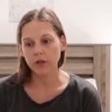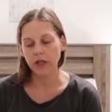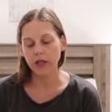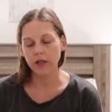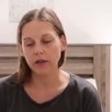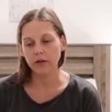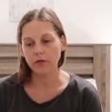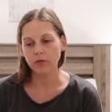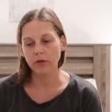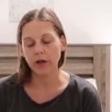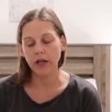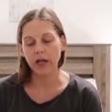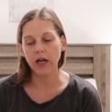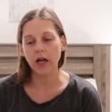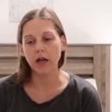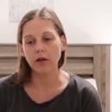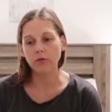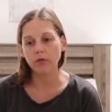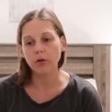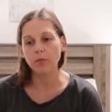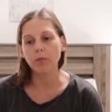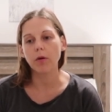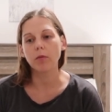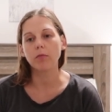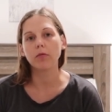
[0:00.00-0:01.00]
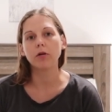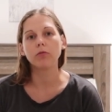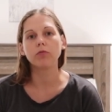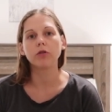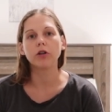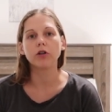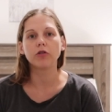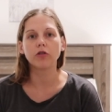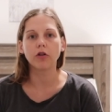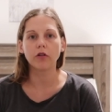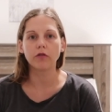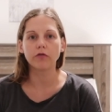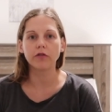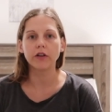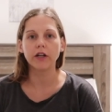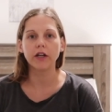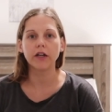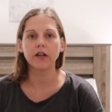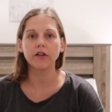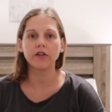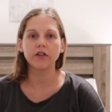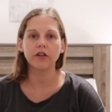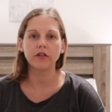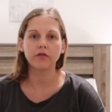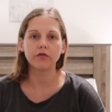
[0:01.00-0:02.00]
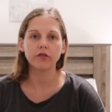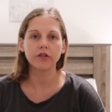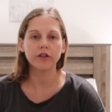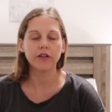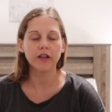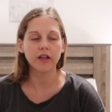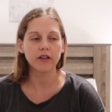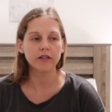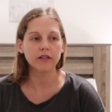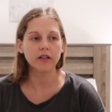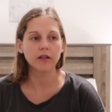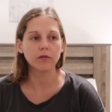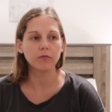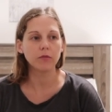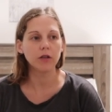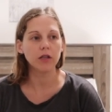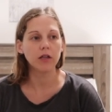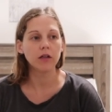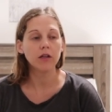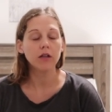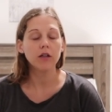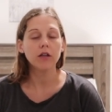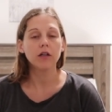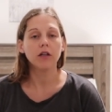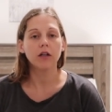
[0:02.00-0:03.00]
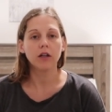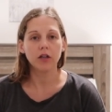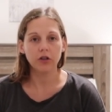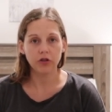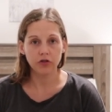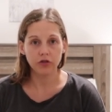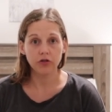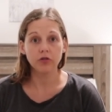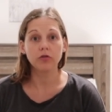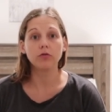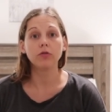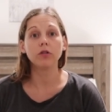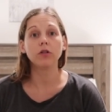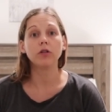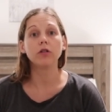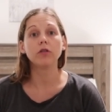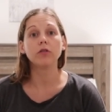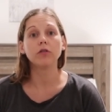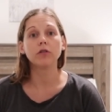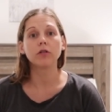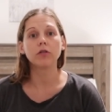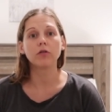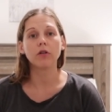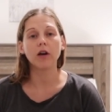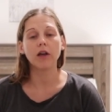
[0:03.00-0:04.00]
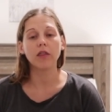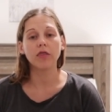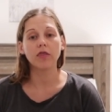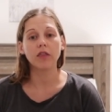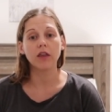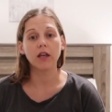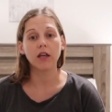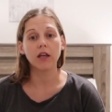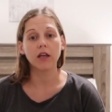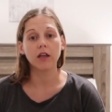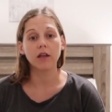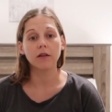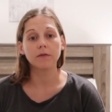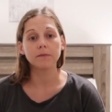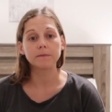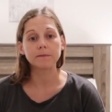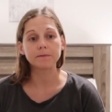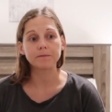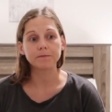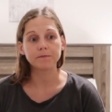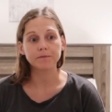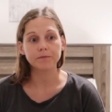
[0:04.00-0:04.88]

either way I remember we drove there and Jeff was asking me are you sure we're doing the right thing